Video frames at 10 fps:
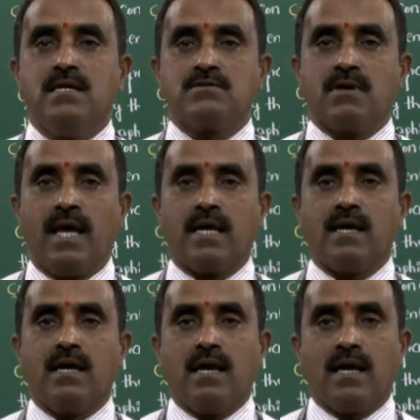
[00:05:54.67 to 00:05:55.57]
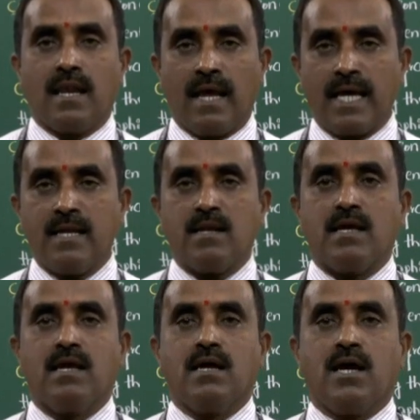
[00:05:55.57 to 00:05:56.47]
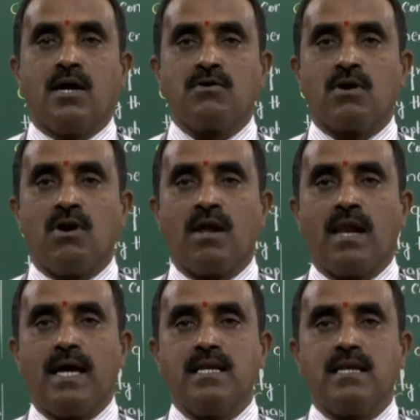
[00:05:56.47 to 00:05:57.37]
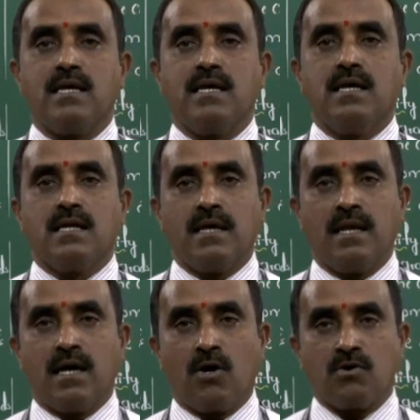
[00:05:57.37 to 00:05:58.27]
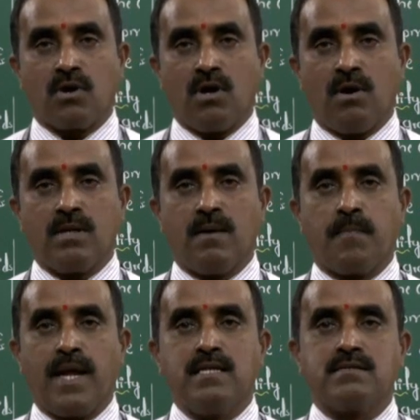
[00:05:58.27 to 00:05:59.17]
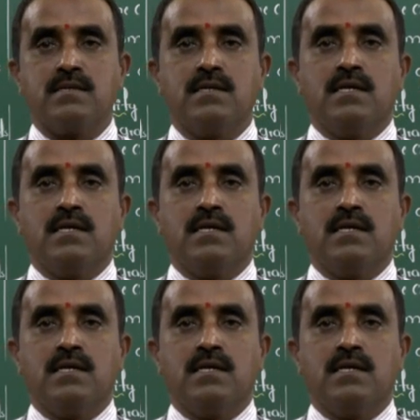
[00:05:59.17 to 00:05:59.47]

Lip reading: So like line, how to draw a line, then how to draw the planes,